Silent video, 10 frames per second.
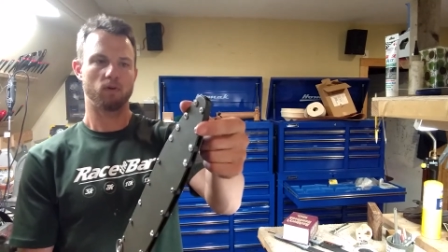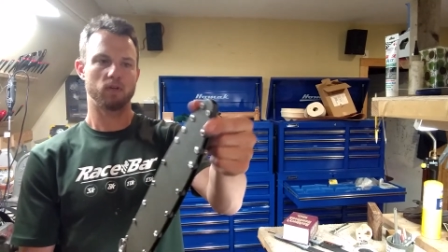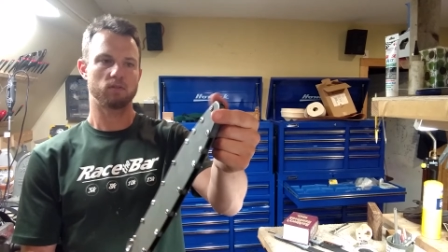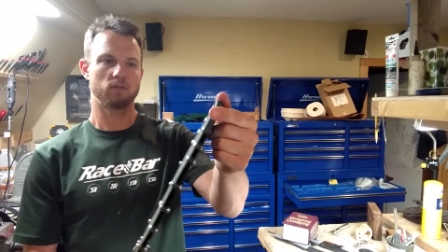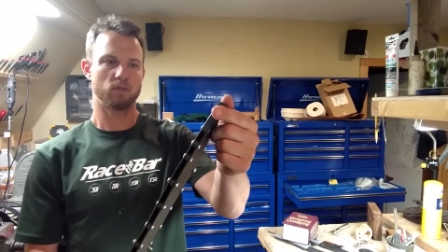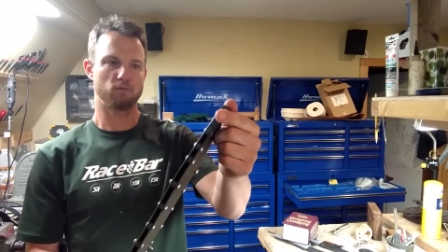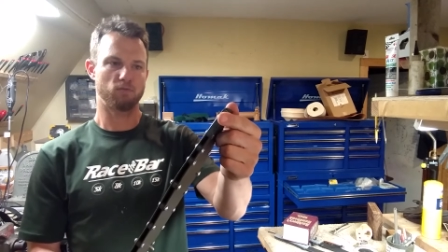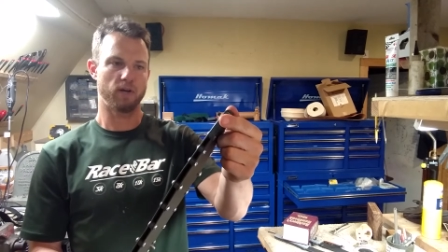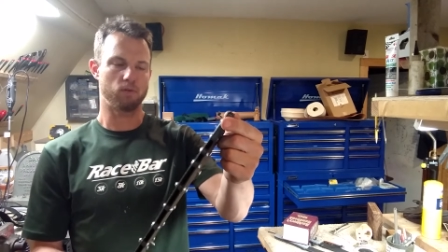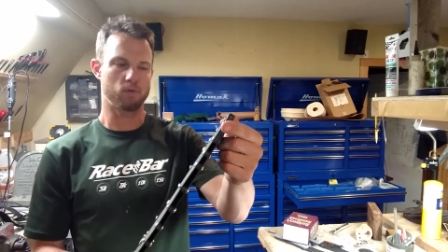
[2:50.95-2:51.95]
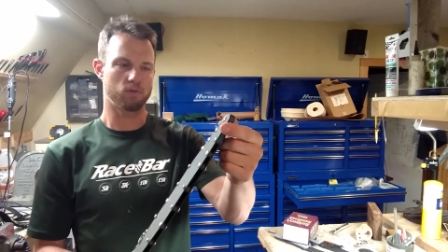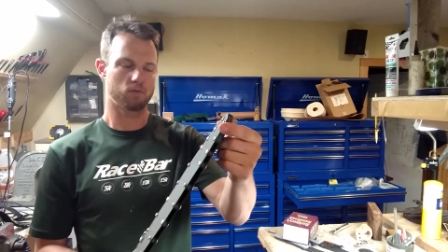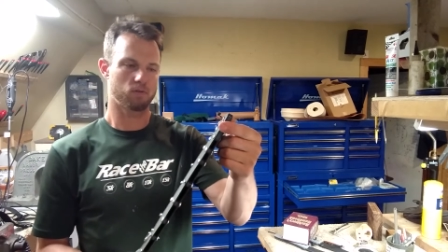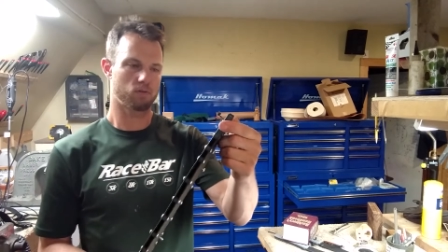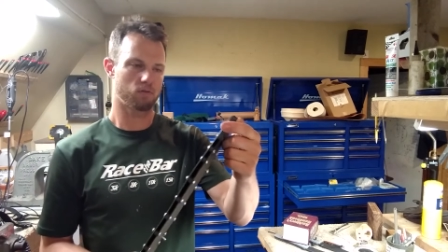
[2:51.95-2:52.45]
instead of round
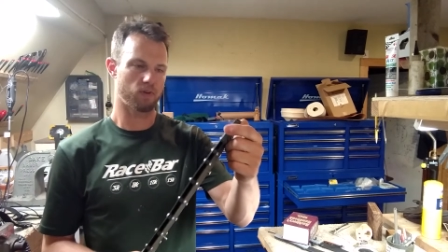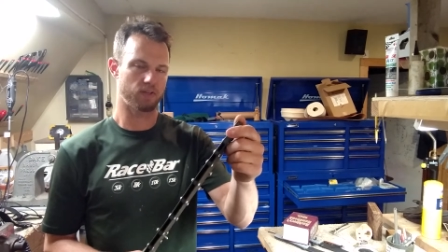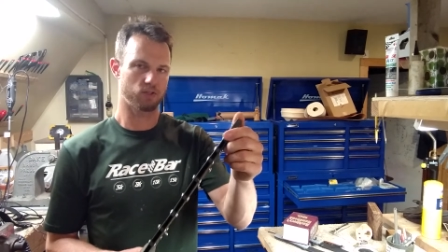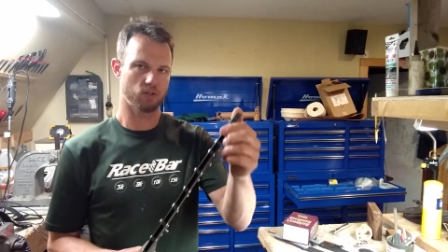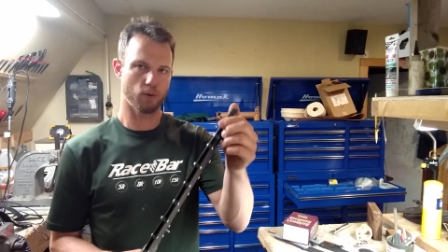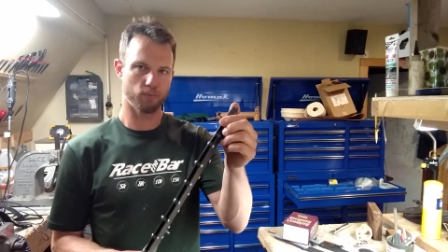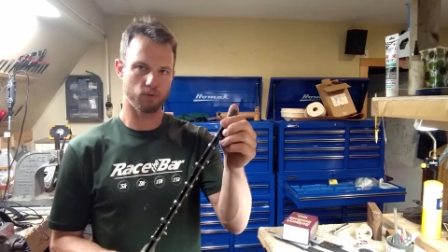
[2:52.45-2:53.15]
ones that just help